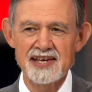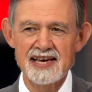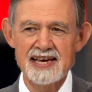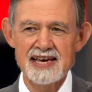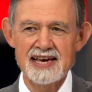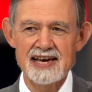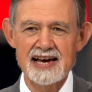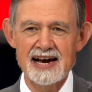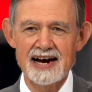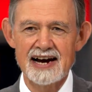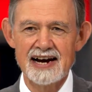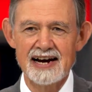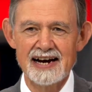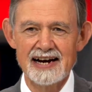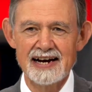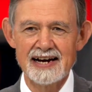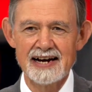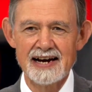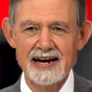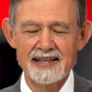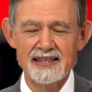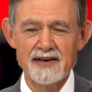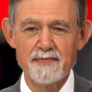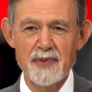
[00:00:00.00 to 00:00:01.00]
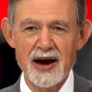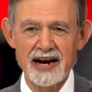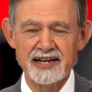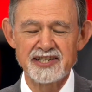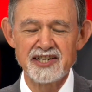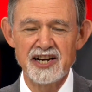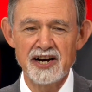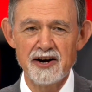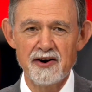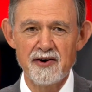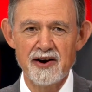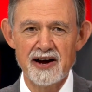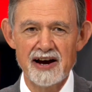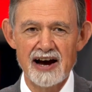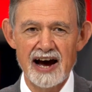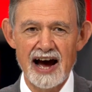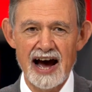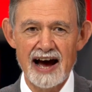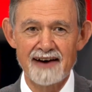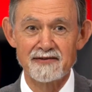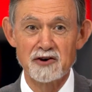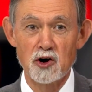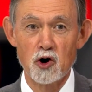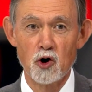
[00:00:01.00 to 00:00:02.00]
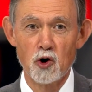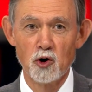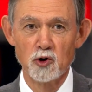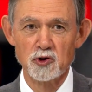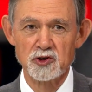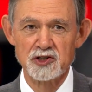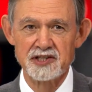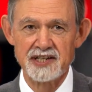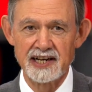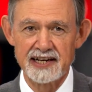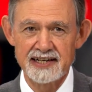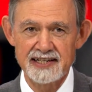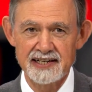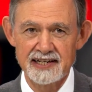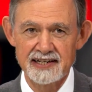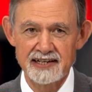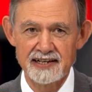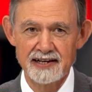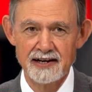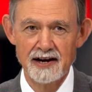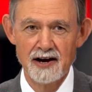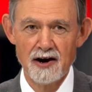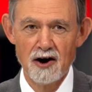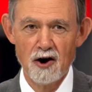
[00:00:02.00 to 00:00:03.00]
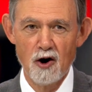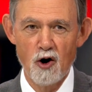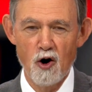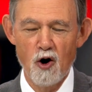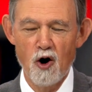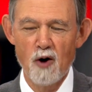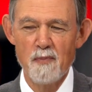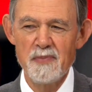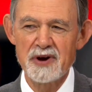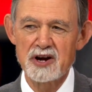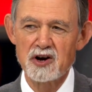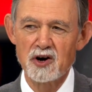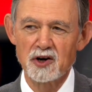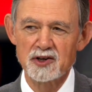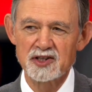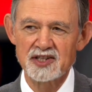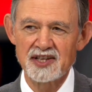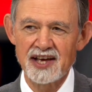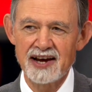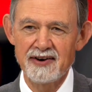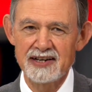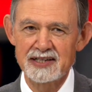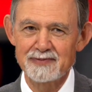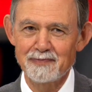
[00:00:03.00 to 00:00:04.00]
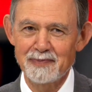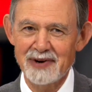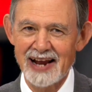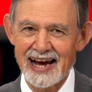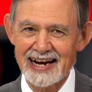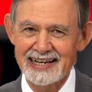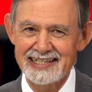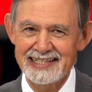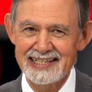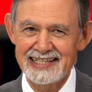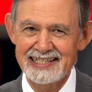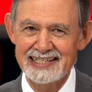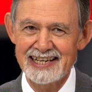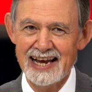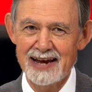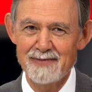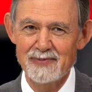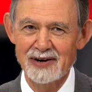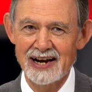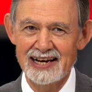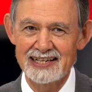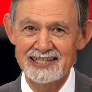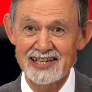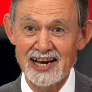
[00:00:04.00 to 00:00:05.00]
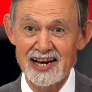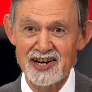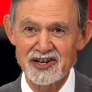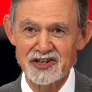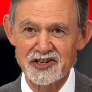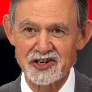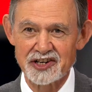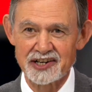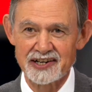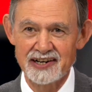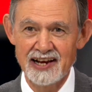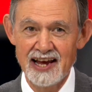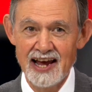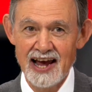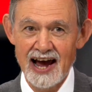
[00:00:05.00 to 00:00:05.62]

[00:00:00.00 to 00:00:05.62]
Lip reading: the bacteria have caused it, or because there is plaque destabilization,